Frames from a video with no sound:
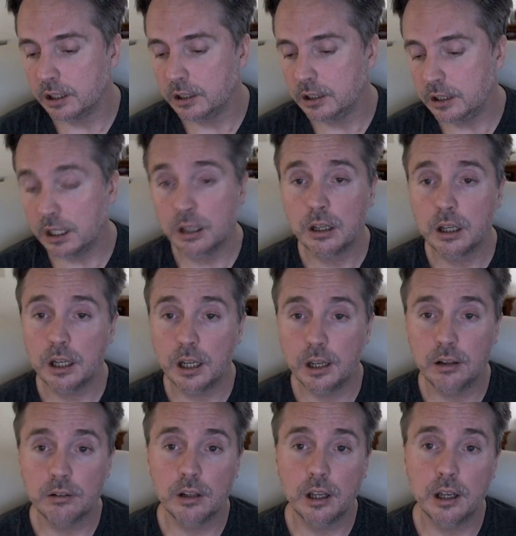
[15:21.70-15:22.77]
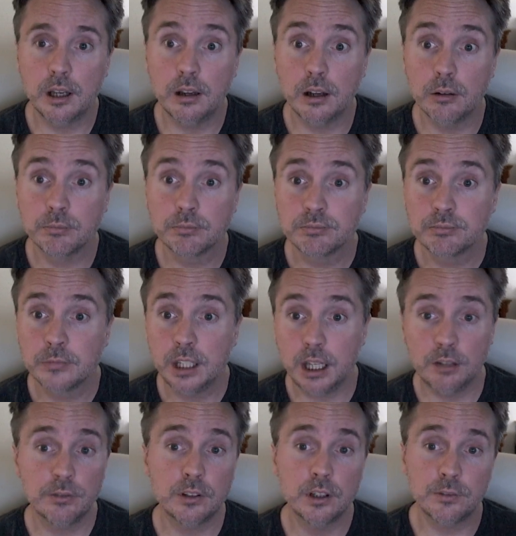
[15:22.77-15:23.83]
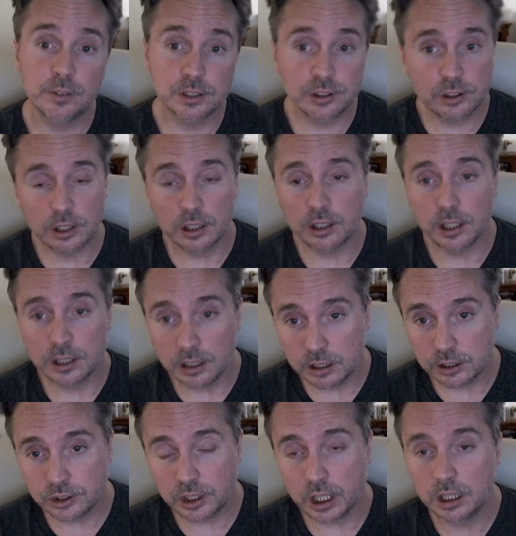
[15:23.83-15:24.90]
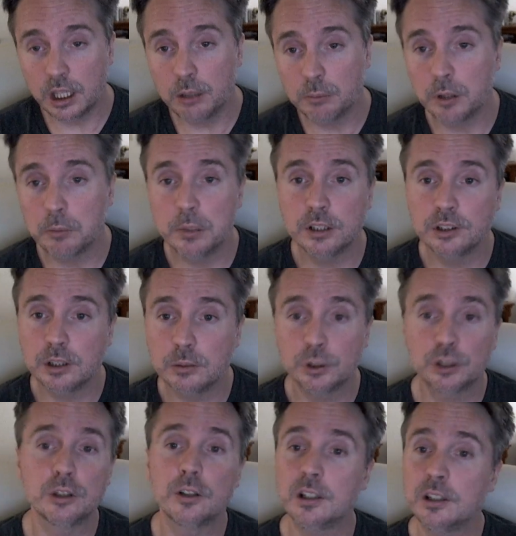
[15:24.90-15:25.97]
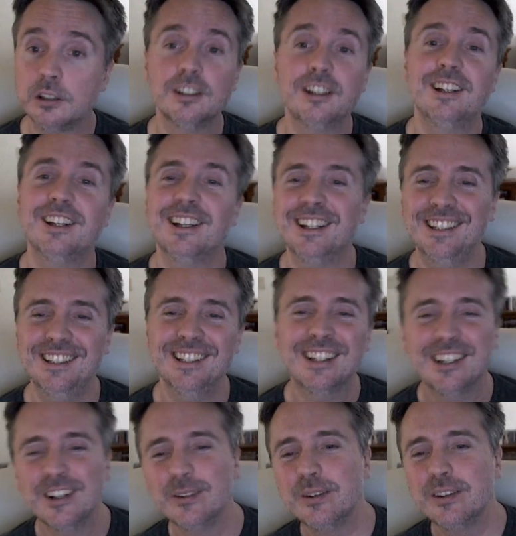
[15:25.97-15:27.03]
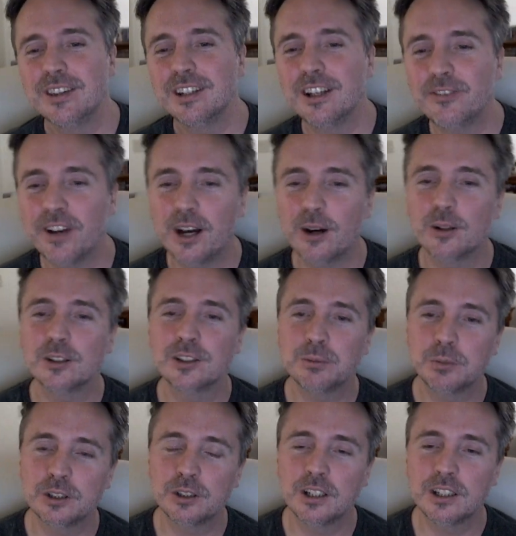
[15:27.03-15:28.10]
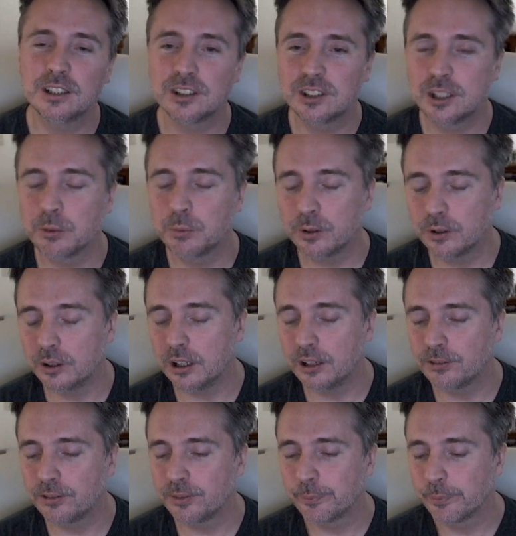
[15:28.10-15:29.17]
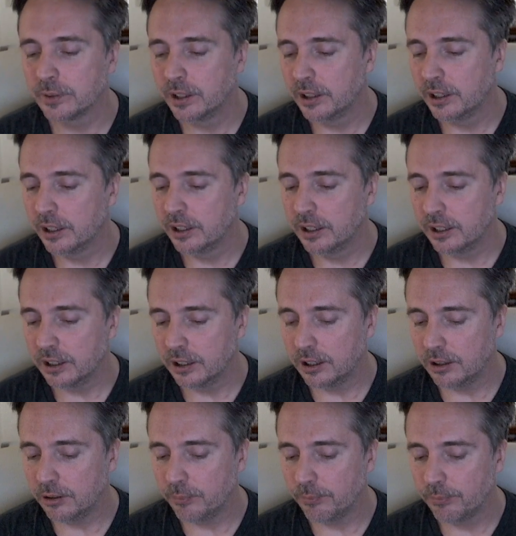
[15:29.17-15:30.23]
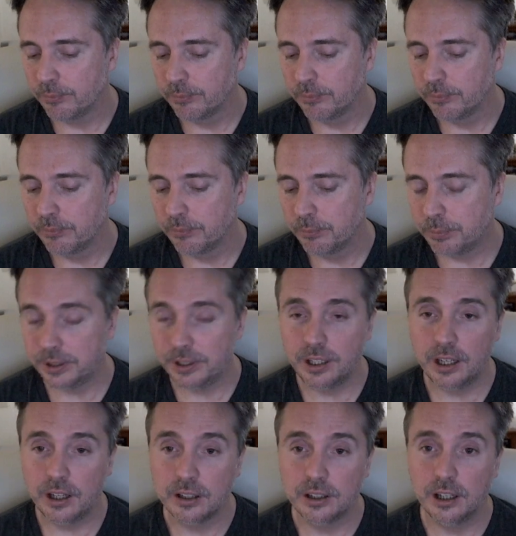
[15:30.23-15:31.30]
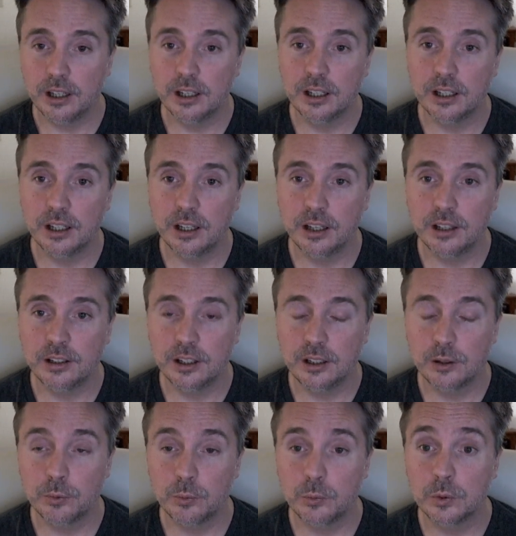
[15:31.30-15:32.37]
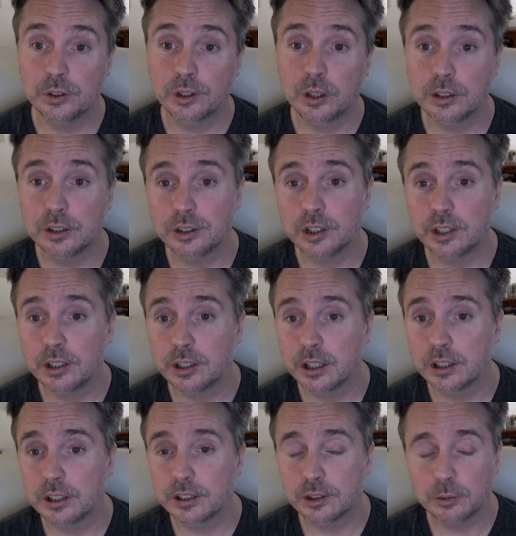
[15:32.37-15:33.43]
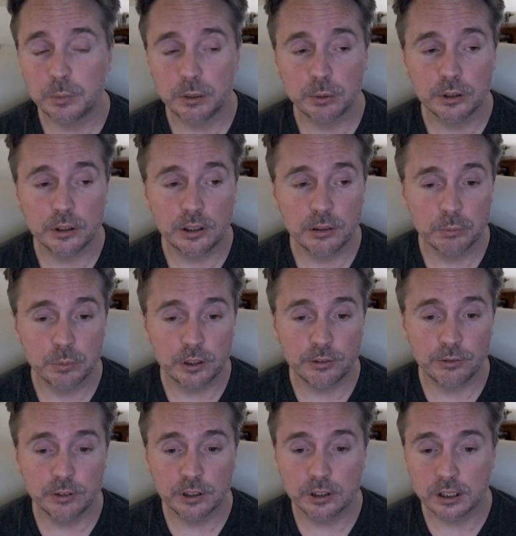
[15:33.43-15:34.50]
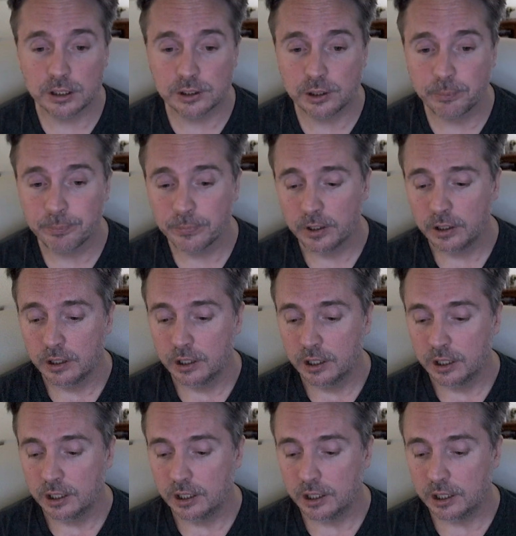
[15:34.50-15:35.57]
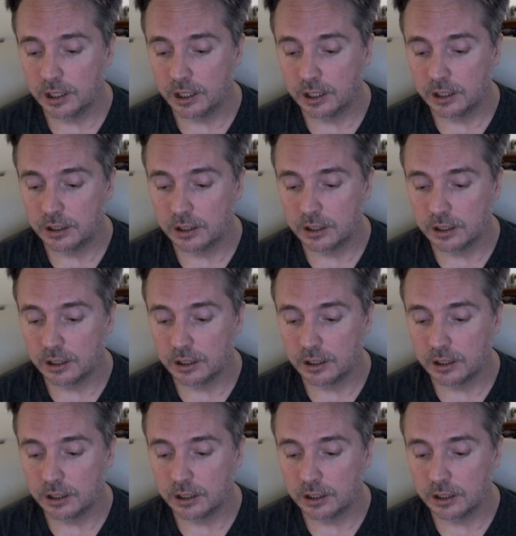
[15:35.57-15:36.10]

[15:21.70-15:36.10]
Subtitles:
yeah, I even if it's an insane nightmare mess, I'm sure I can. With enough hours, I'm sure I can still pull it off. But yeah, I think once all is said and done, this will be pretty freaking awesome. And